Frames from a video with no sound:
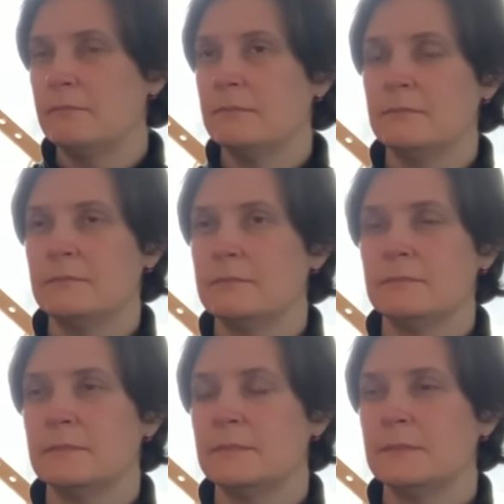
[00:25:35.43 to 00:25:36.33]

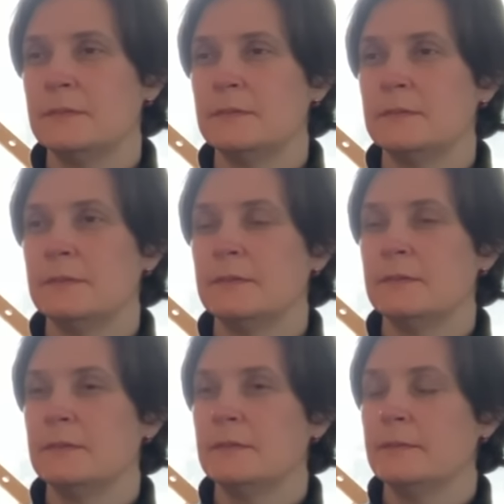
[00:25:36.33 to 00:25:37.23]

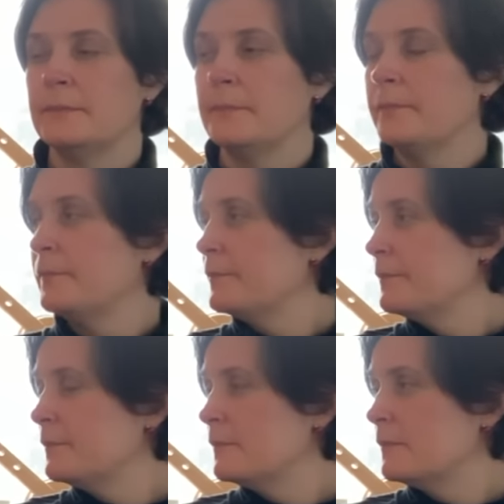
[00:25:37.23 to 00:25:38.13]

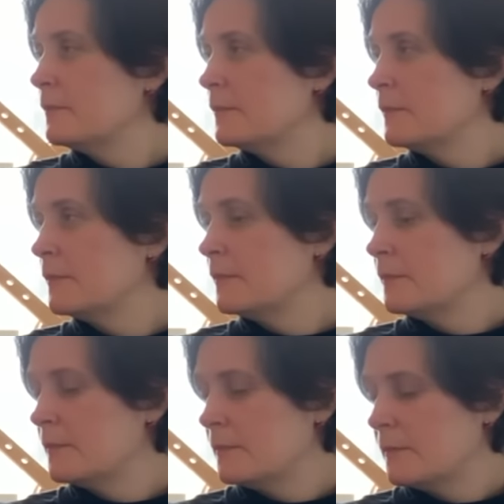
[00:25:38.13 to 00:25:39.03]

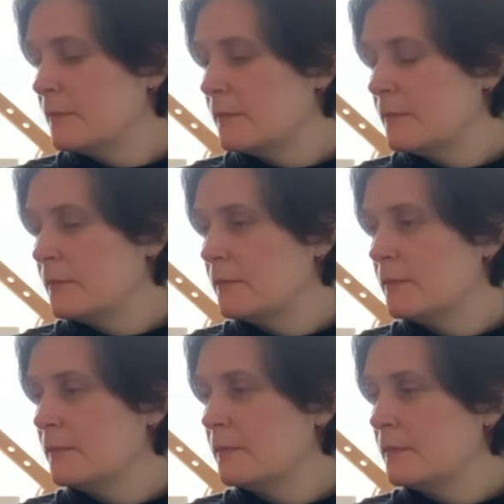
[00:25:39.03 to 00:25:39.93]

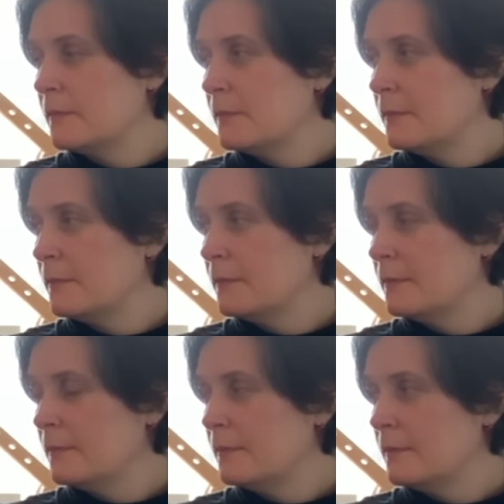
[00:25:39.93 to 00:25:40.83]

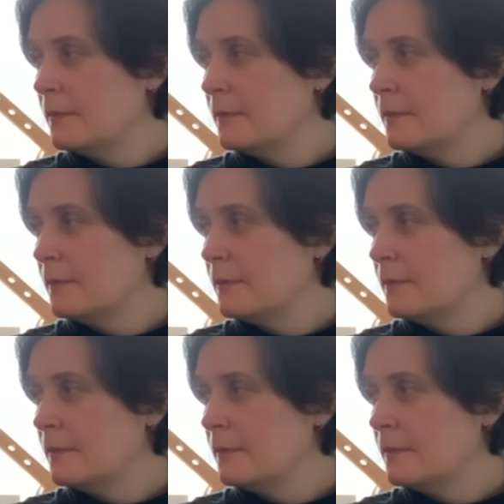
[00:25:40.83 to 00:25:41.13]
No words are spoken by the person on screen.